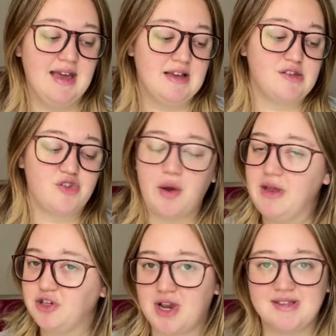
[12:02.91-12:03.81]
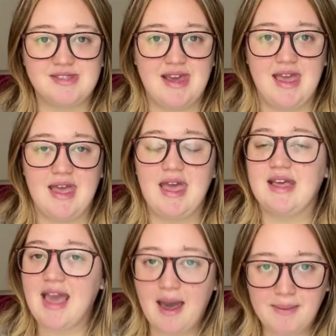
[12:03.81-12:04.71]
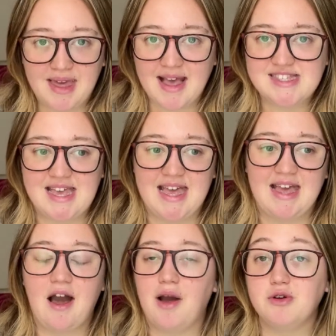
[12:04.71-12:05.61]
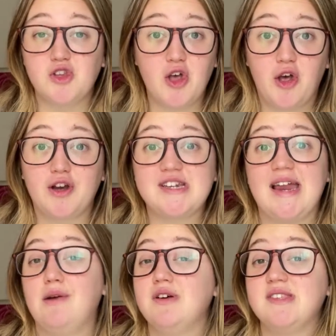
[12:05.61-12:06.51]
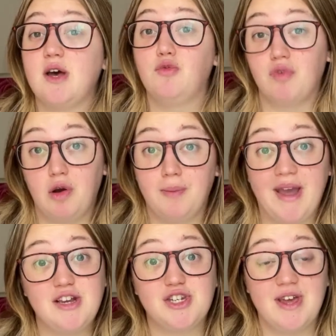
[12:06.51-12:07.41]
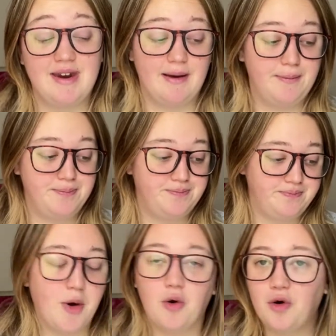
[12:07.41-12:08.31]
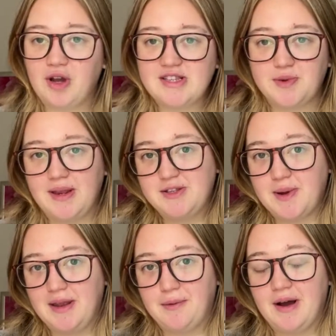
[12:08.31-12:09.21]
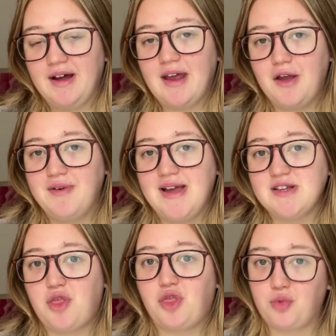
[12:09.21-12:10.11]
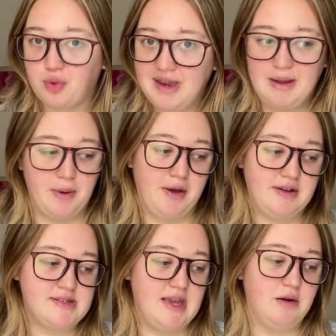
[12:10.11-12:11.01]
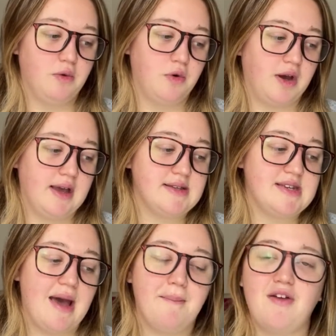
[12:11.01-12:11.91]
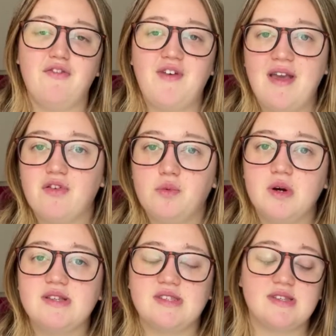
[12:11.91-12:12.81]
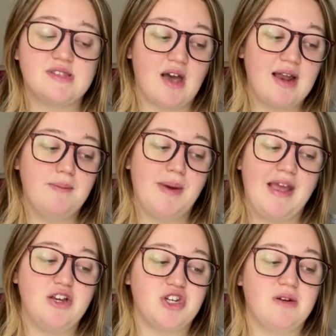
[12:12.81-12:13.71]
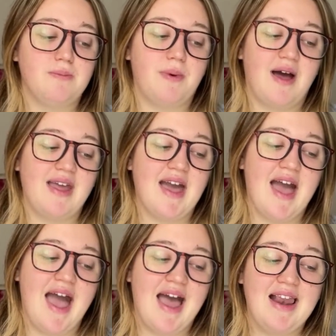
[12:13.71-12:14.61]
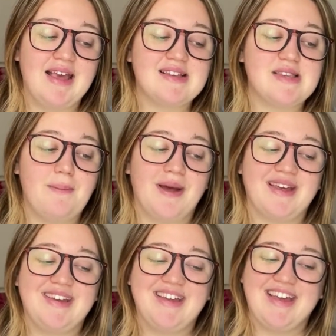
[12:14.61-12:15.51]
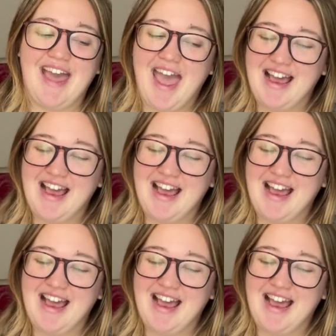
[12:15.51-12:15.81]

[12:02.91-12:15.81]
So interesting, it kept me guessing, I was hooked, and it was a real page turner. August 2021, I read three books in August, and my favorite was The Silent Patient by Alex Michaelides.